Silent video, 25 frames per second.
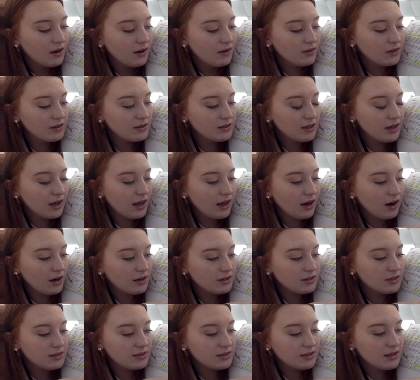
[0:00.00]
Let's look at our
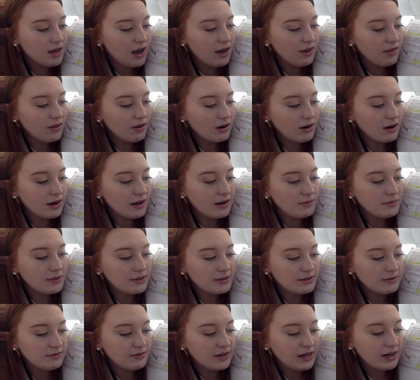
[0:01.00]
southern
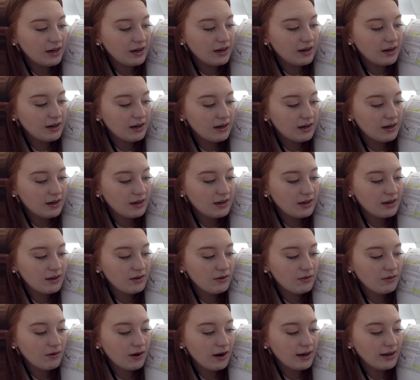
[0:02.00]
hemisphere
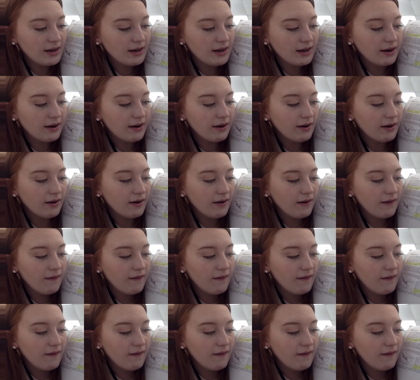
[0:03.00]
right in here.